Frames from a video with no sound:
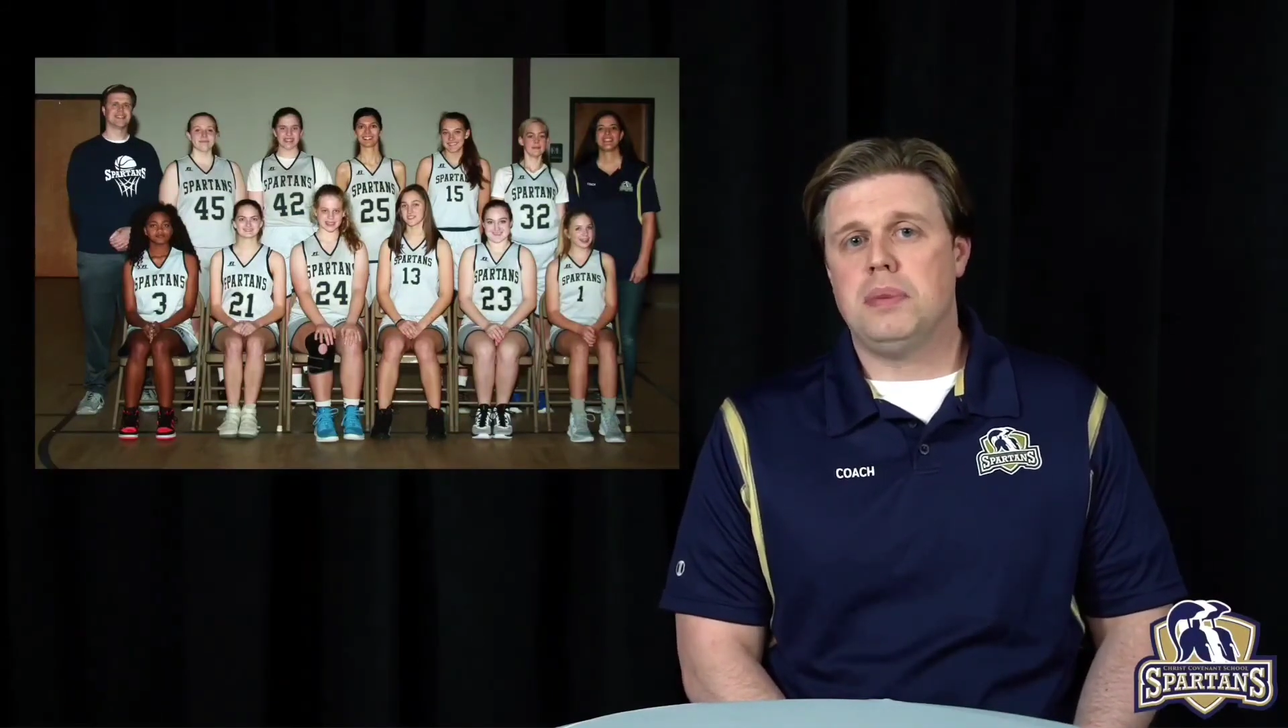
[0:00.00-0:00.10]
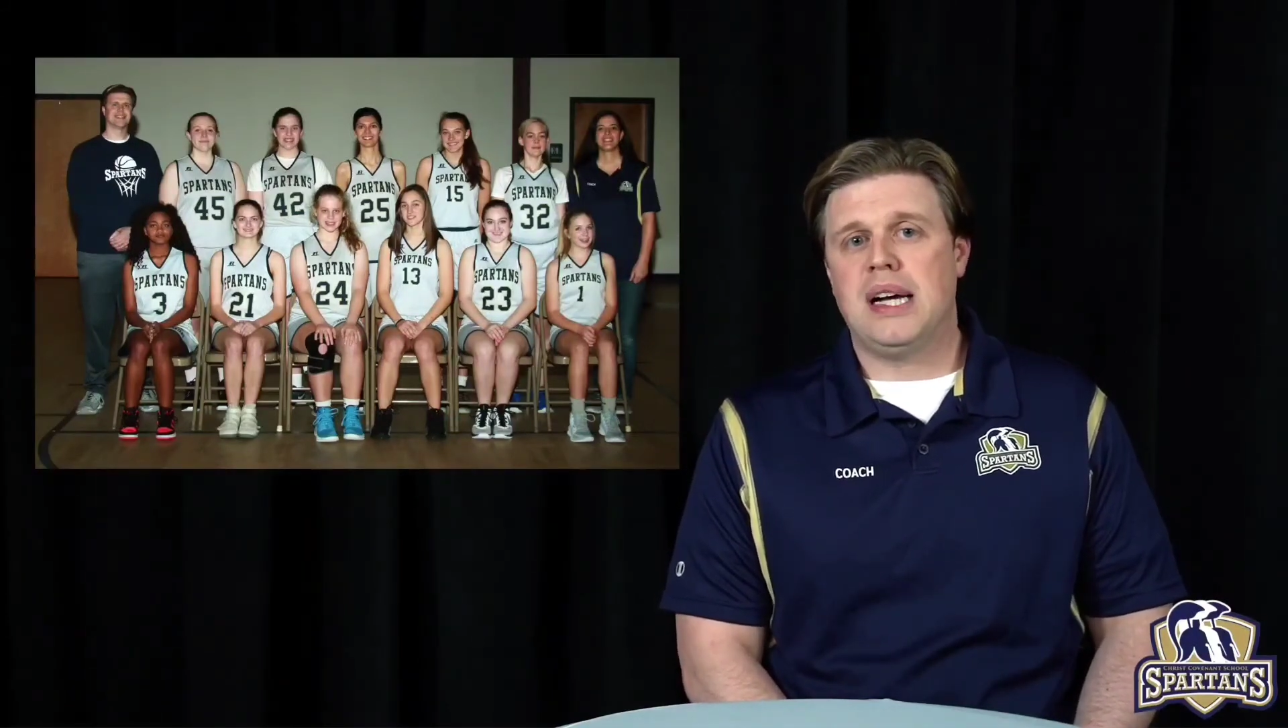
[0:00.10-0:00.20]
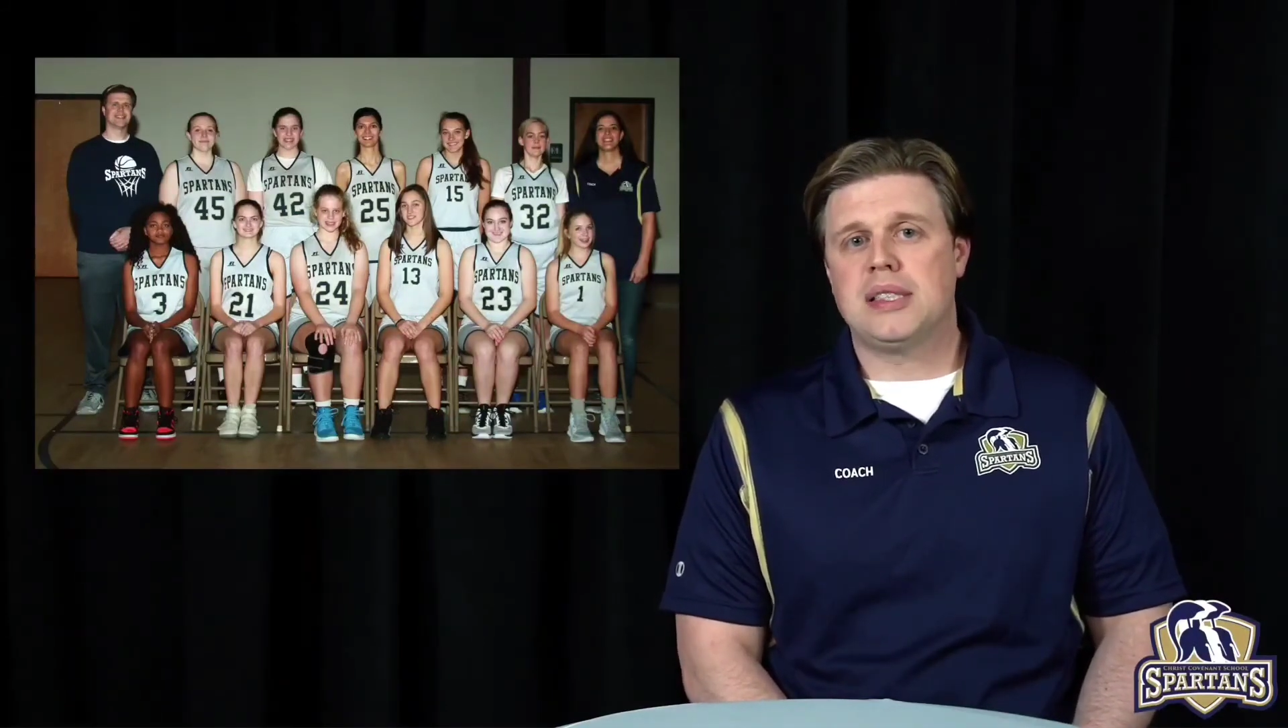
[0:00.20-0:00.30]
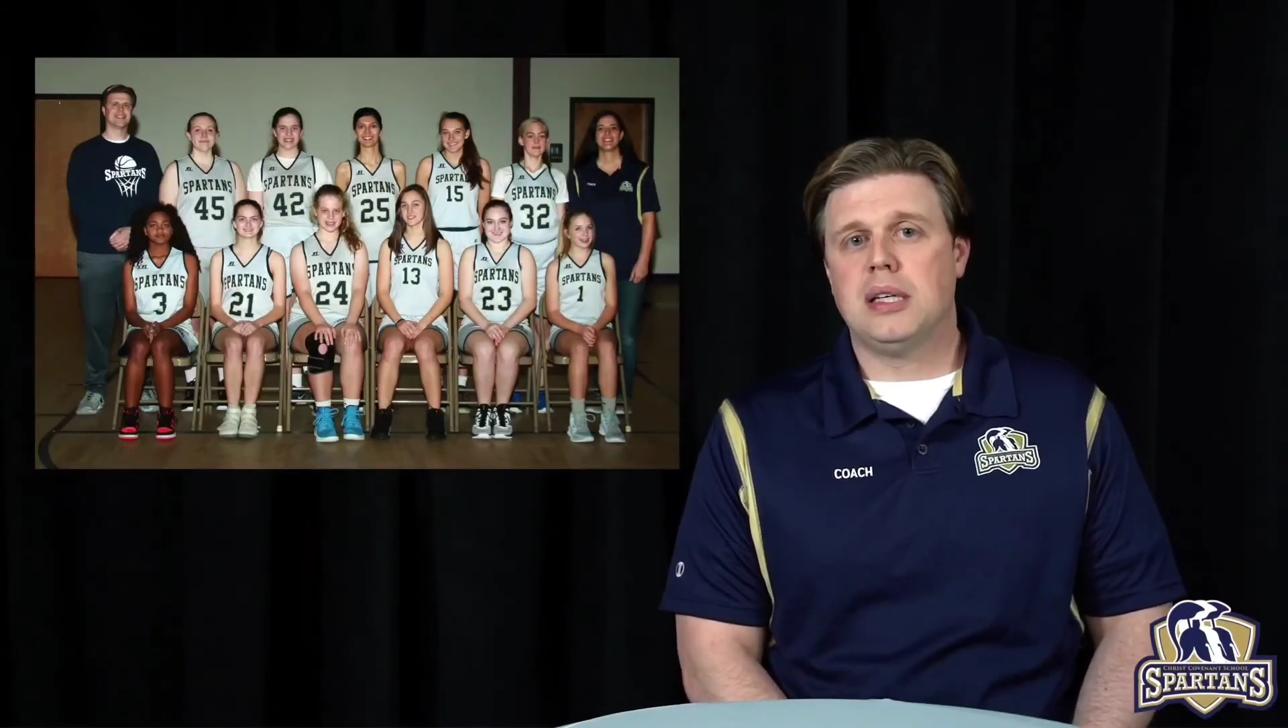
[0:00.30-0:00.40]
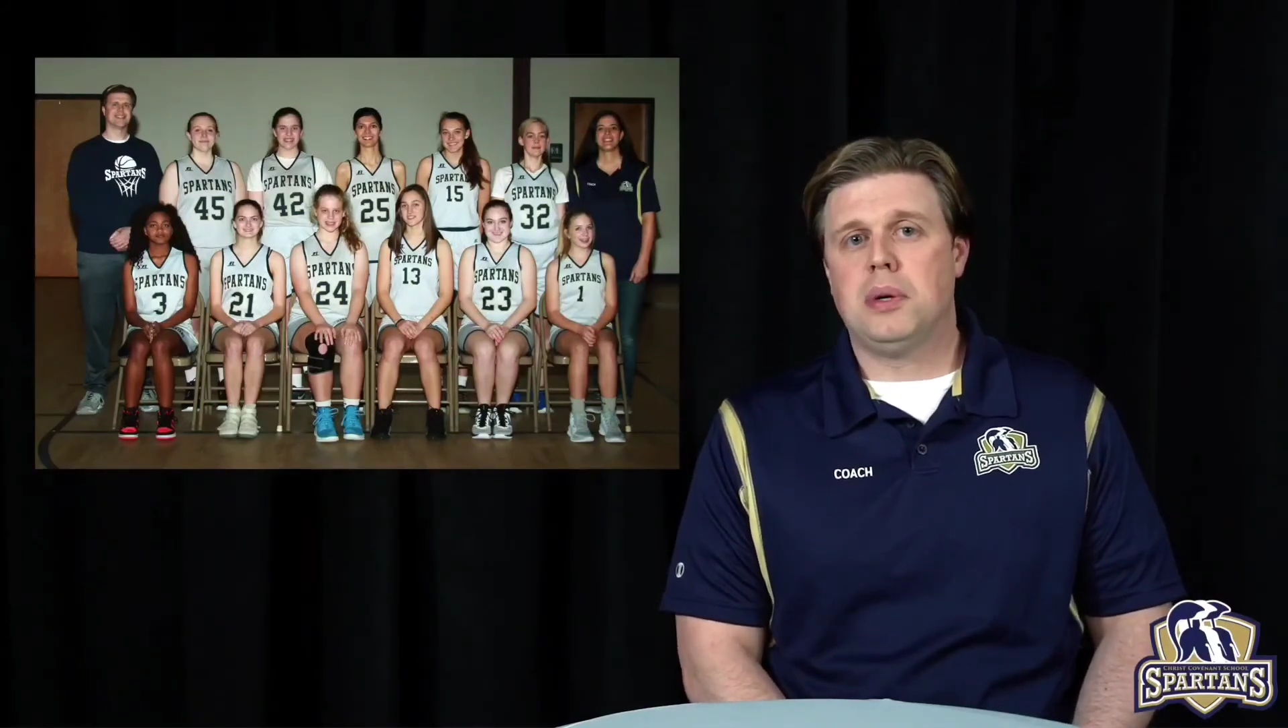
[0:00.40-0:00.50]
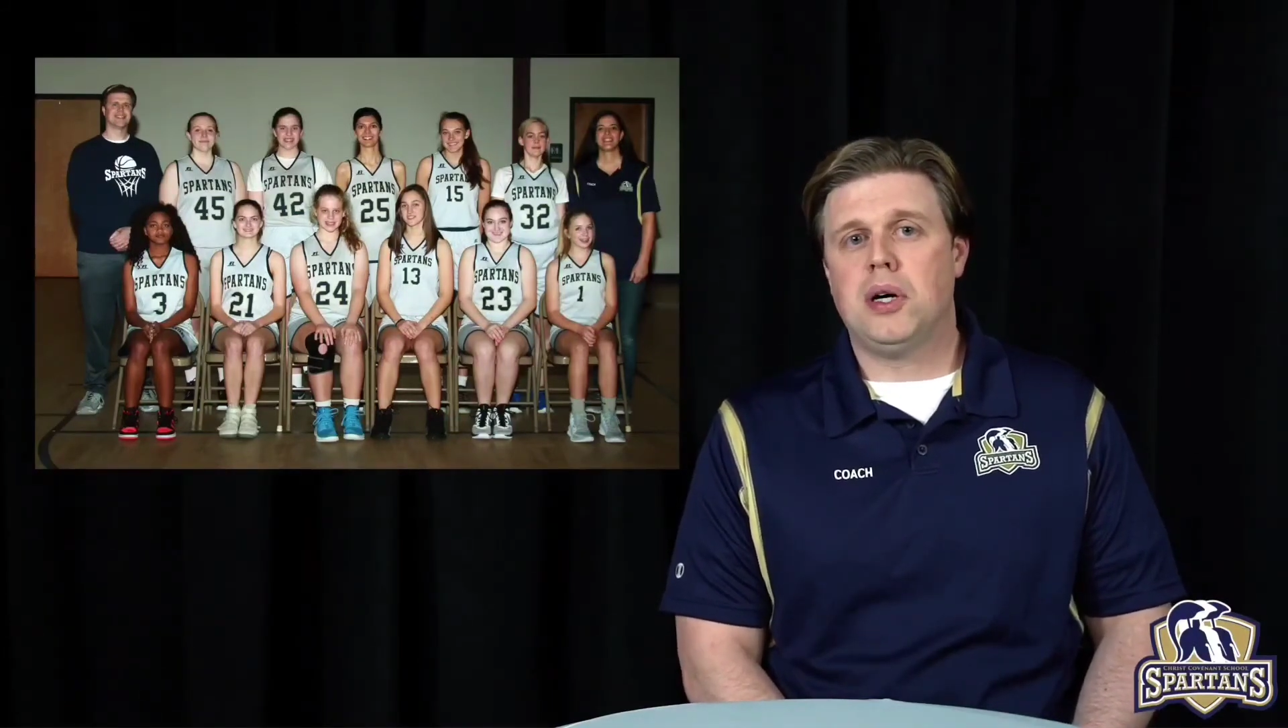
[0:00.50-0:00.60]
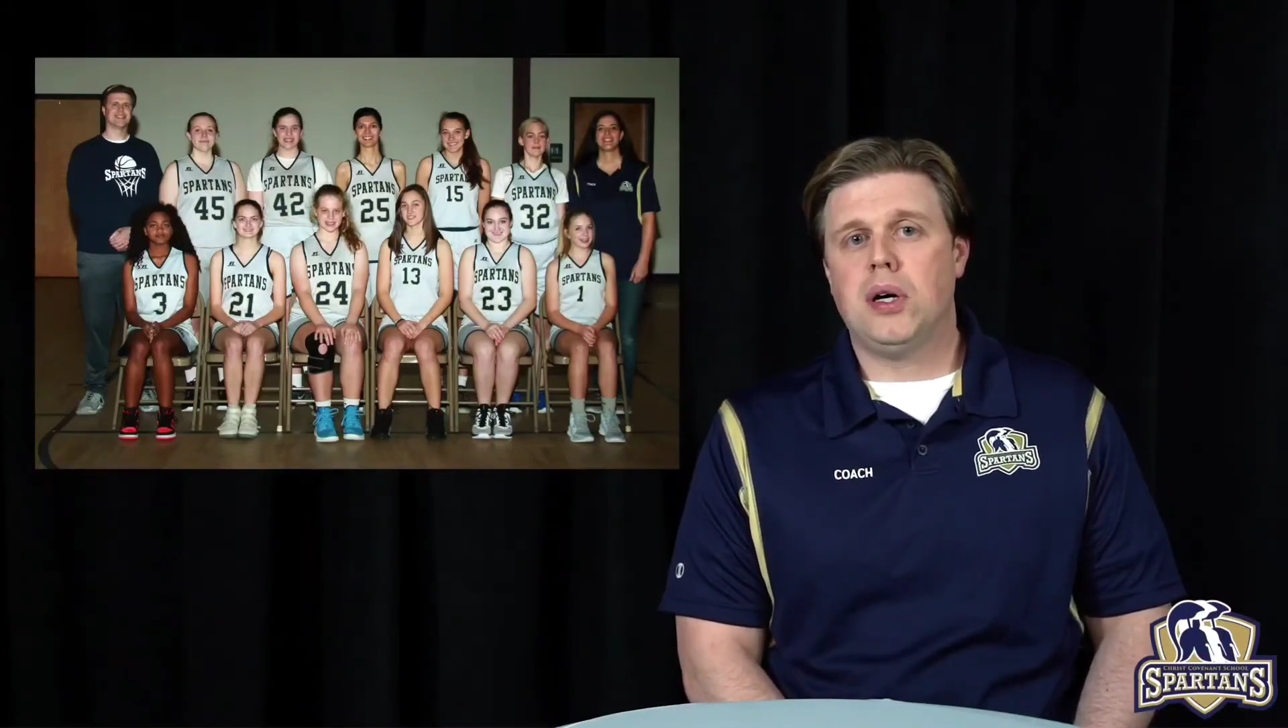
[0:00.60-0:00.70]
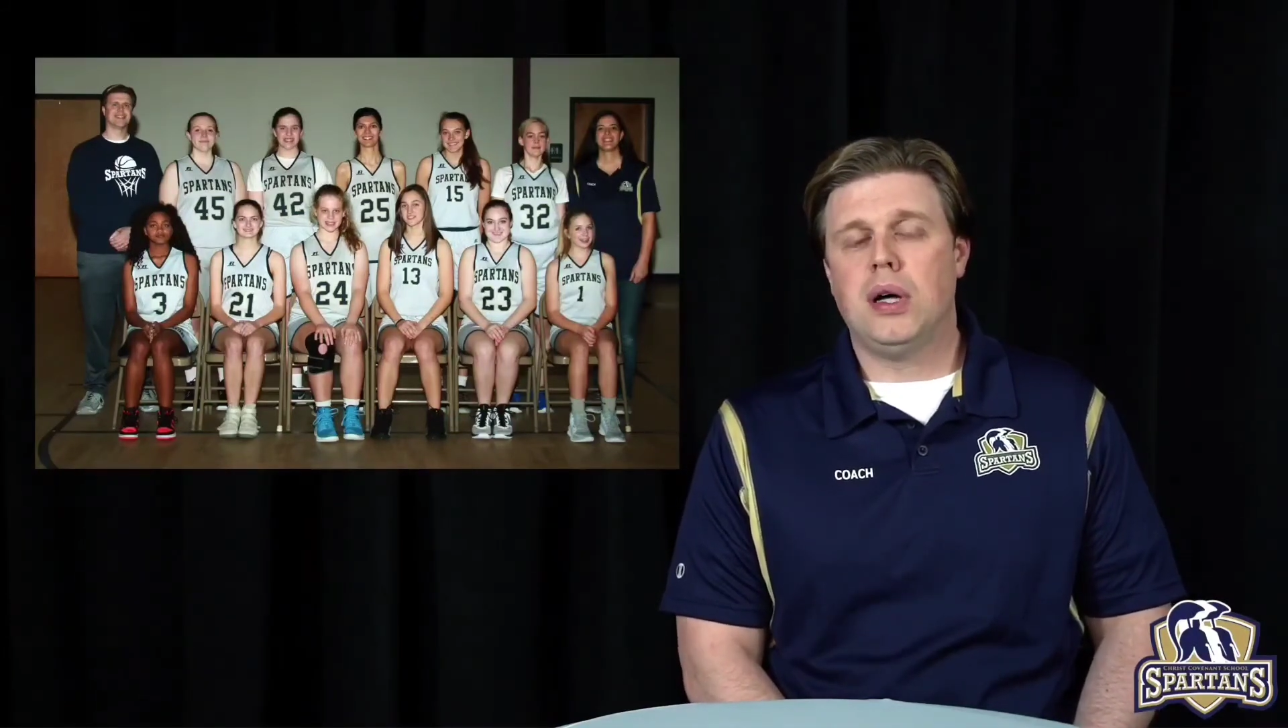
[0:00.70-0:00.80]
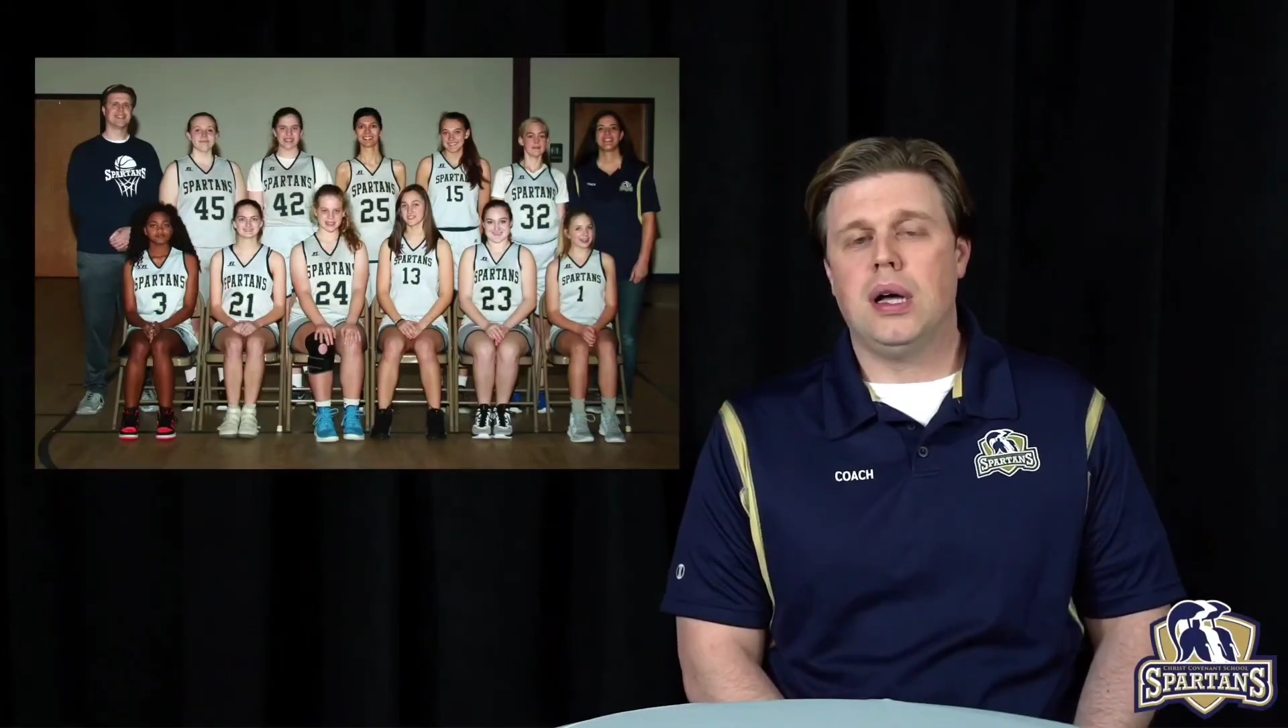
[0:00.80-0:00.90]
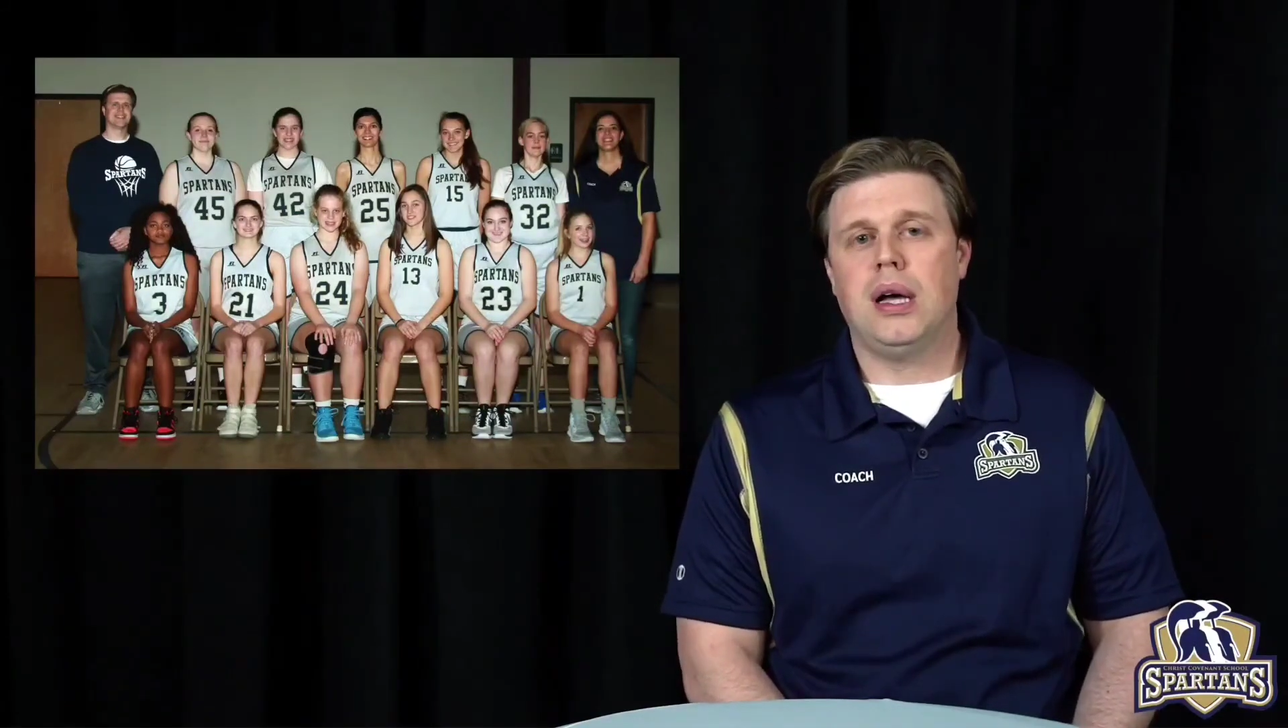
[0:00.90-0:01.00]

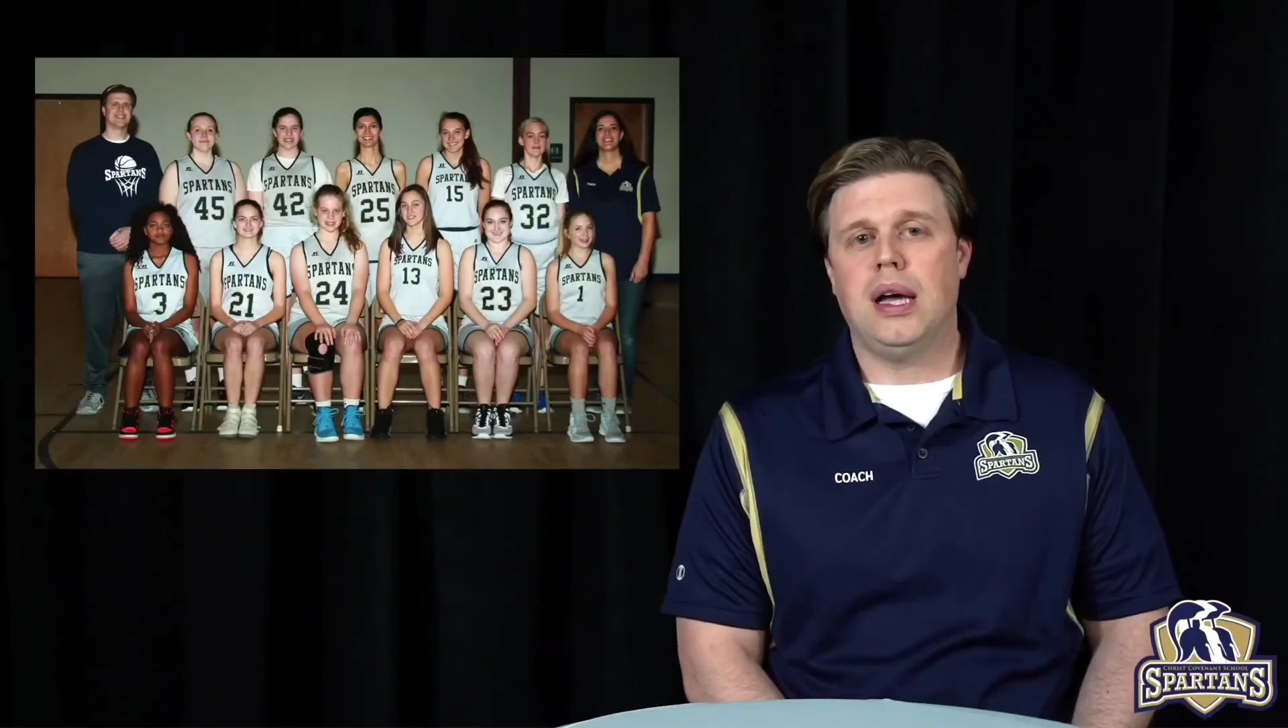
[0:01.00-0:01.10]
Basketball,